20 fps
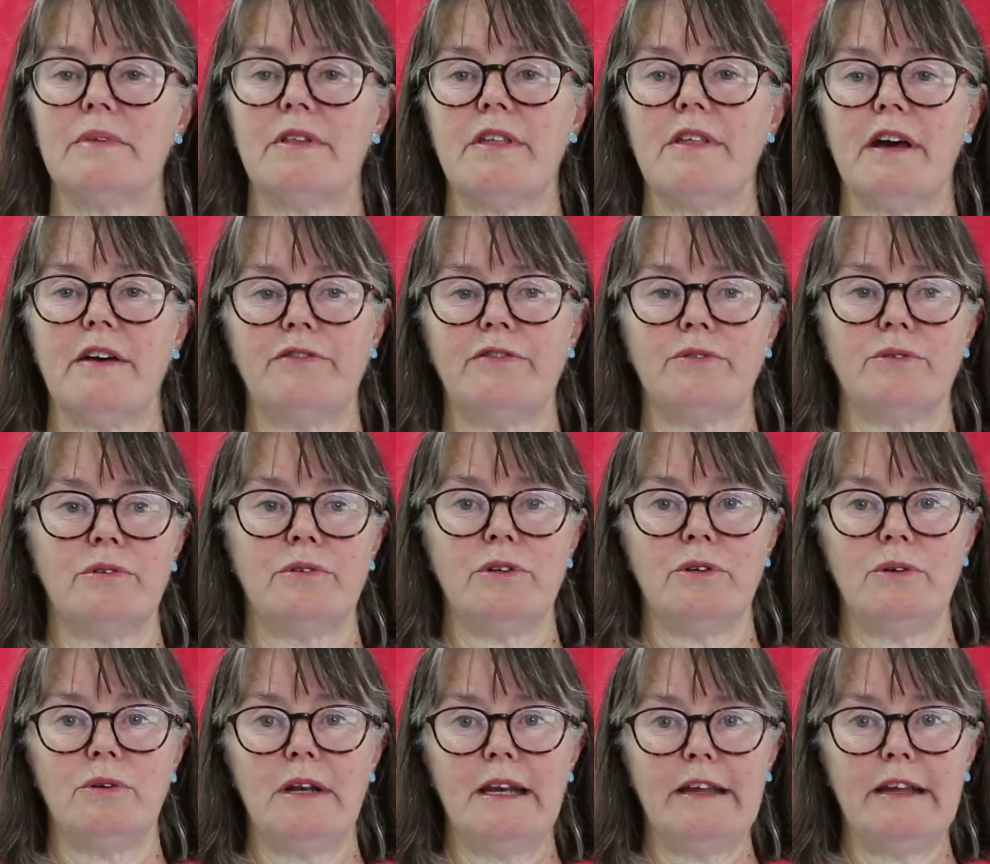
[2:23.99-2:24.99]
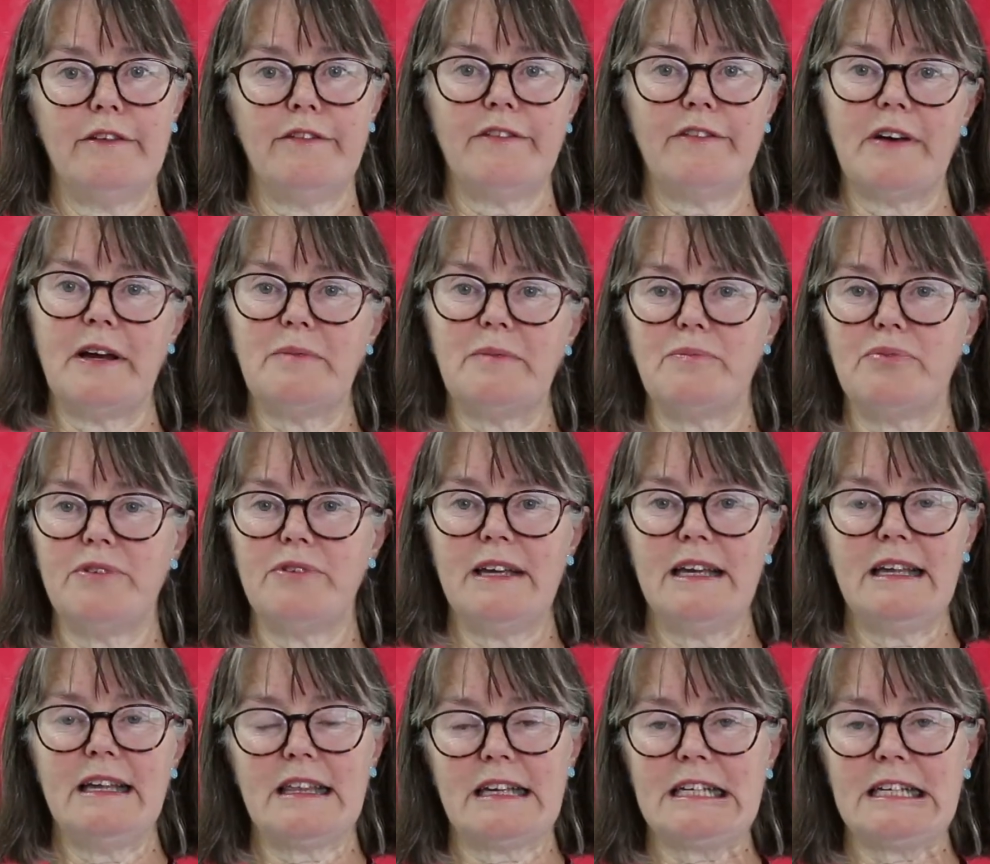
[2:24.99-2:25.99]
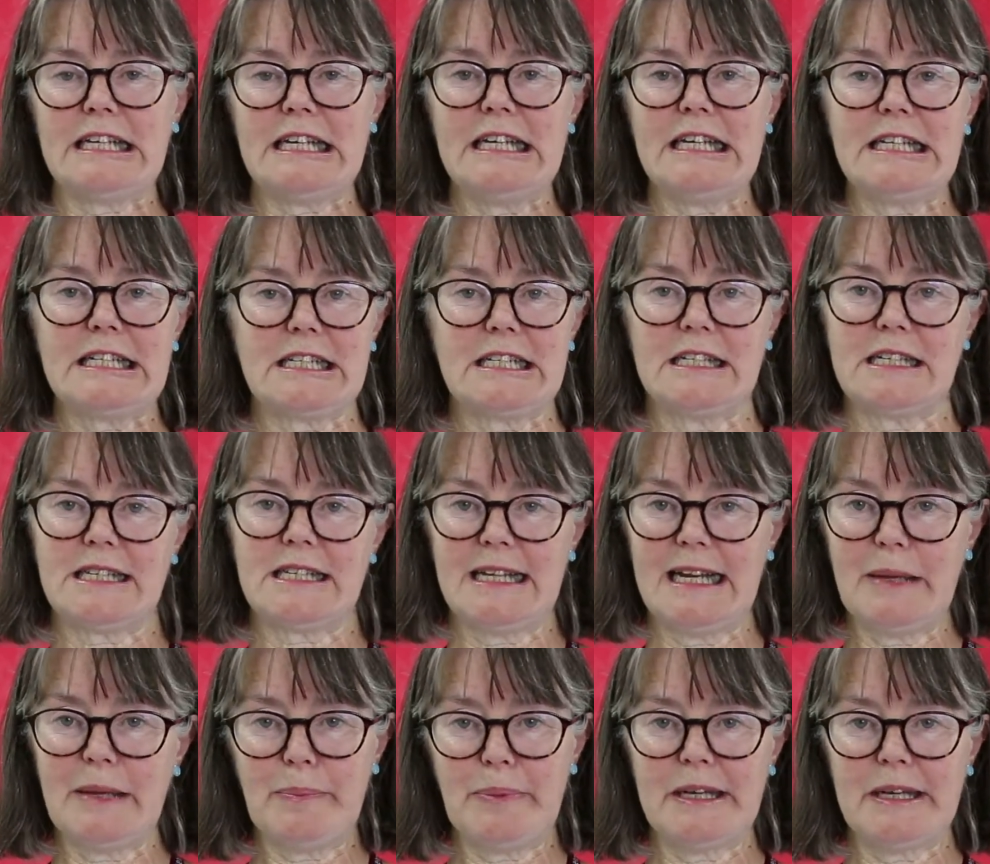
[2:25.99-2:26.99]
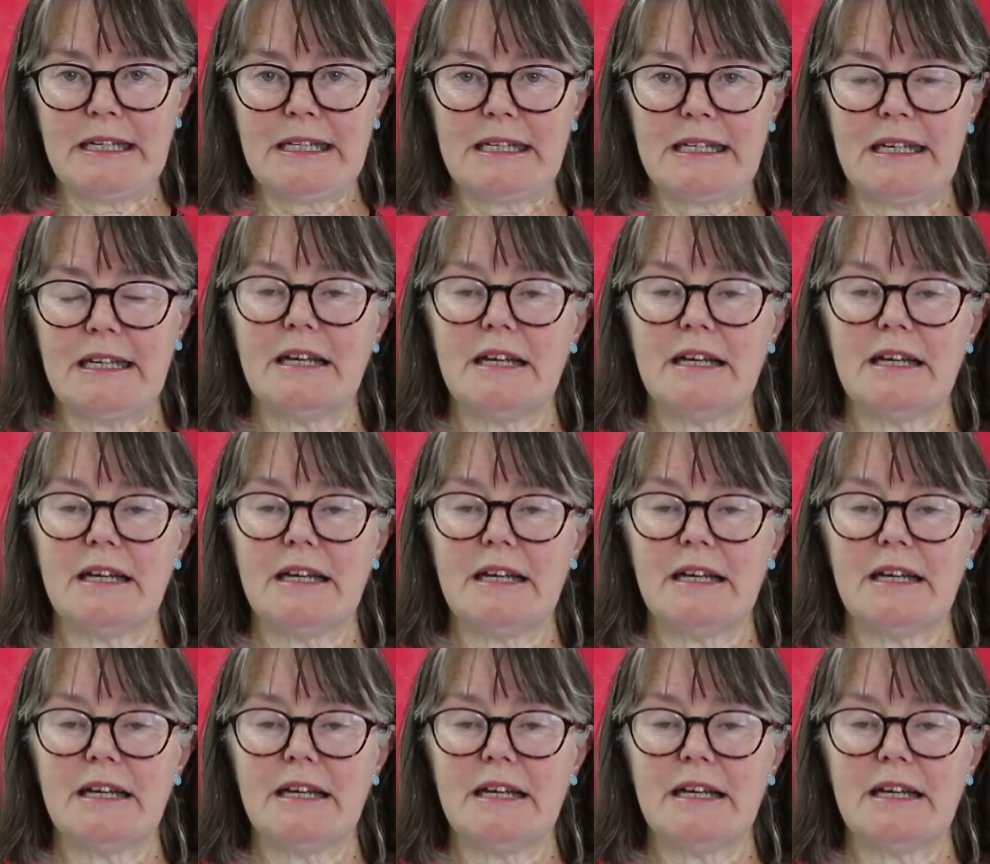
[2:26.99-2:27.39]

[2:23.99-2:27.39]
Therefore you live and breathe and eat and sleep it.